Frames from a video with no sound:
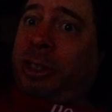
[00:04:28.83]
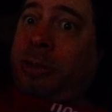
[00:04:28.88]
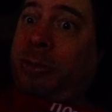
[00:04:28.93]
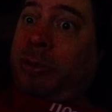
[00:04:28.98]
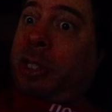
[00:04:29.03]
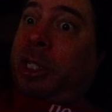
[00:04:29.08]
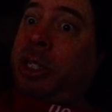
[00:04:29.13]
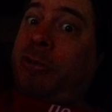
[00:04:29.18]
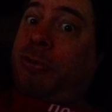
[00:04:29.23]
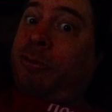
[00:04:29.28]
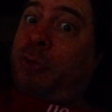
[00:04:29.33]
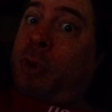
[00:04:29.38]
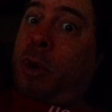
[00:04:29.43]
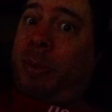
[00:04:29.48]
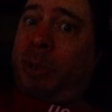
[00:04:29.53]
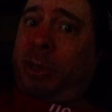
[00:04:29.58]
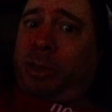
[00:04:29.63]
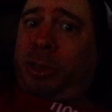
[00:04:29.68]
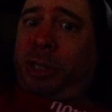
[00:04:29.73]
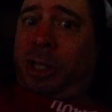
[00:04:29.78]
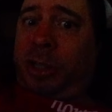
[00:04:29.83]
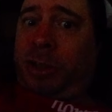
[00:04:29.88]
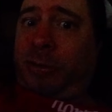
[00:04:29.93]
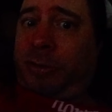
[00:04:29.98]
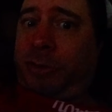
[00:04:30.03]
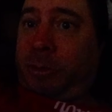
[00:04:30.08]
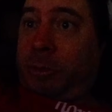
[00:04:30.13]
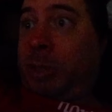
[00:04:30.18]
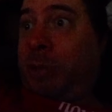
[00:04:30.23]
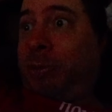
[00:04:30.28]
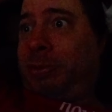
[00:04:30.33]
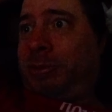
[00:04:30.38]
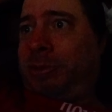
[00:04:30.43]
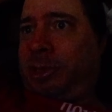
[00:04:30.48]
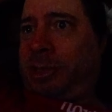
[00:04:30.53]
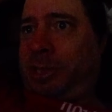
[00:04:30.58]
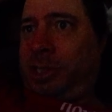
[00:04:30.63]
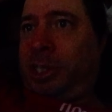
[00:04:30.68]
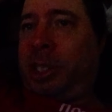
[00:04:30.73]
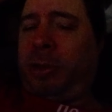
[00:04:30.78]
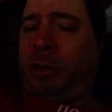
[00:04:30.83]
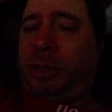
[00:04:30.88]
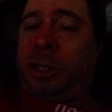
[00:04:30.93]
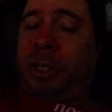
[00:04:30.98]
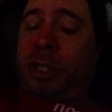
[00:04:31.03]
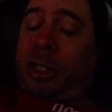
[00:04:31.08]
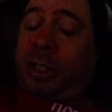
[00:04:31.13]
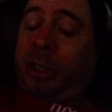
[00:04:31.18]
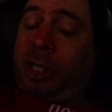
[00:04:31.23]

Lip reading: The former leader of still the